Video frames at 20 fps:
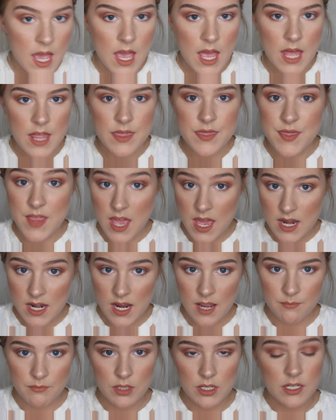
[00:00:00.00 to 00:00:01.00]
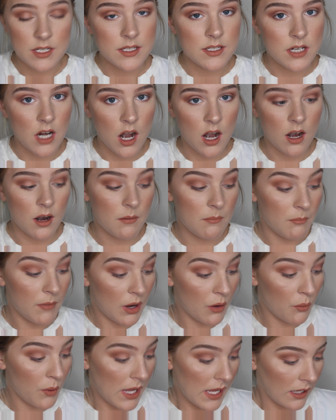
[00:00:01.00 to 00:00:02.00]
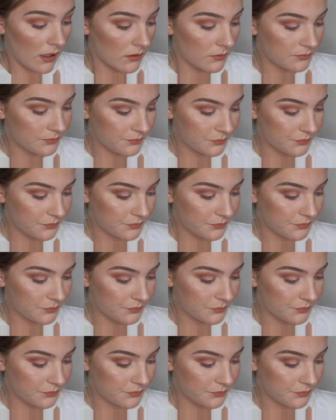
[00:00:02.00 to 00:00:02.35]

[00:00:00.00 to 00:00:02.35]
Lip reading: And then I'm gonna start my wing.